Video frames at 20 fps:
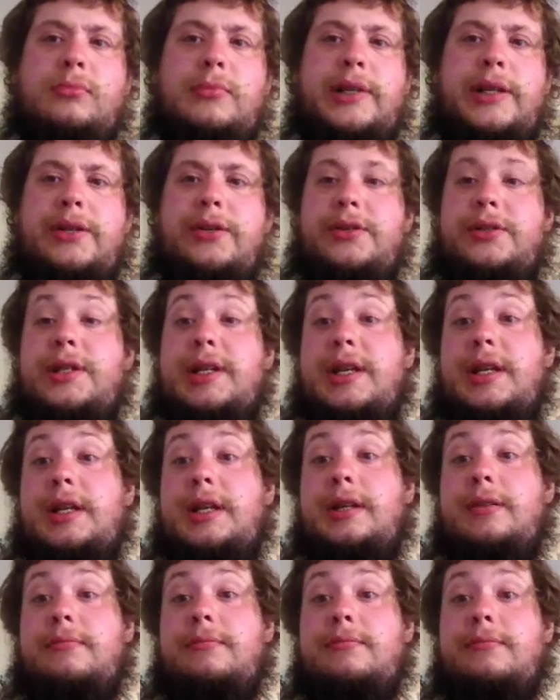
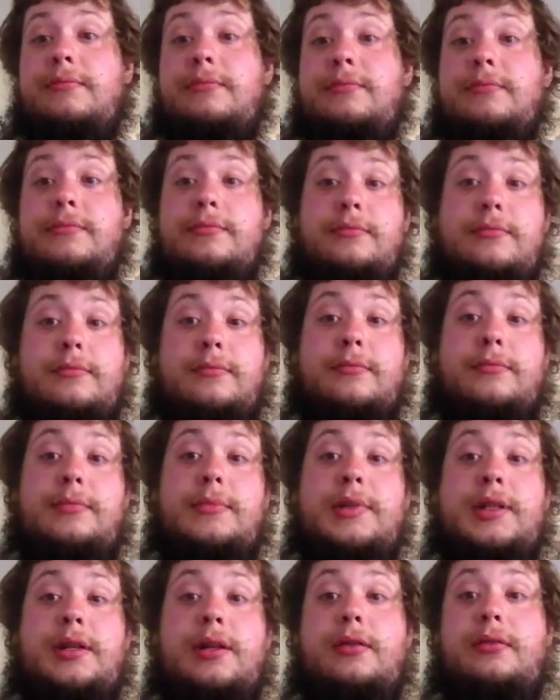entertaining.
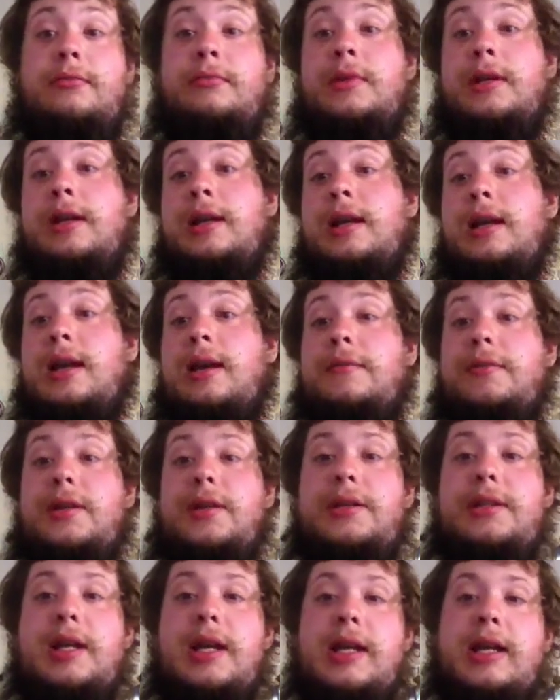So have a
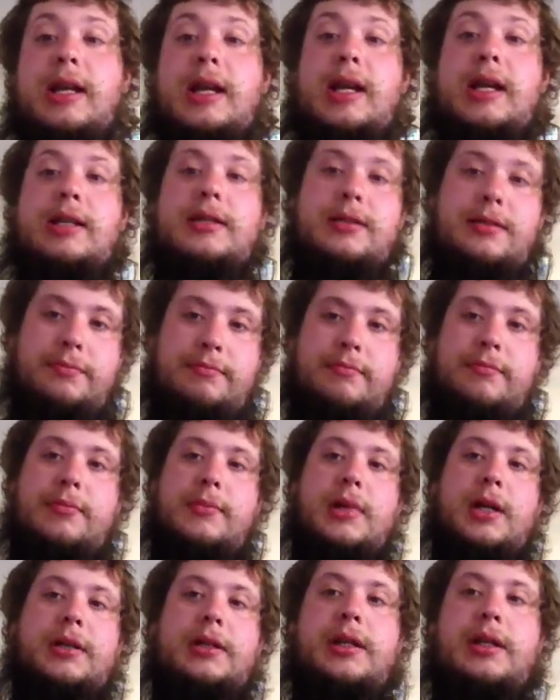good day, guys.
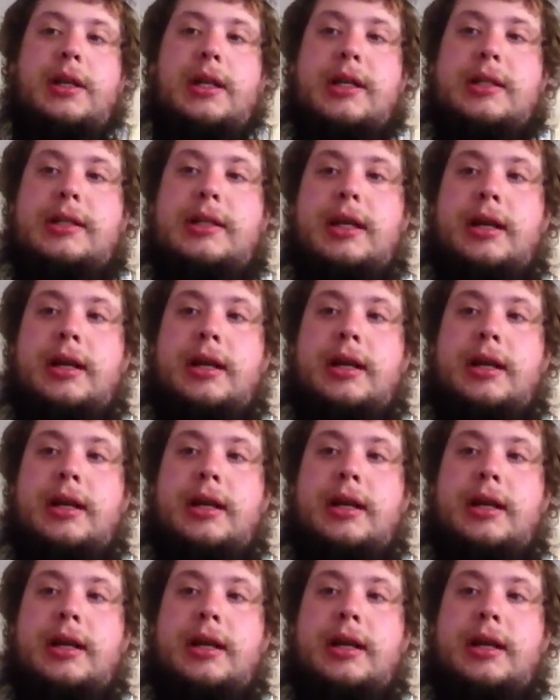Talk to you next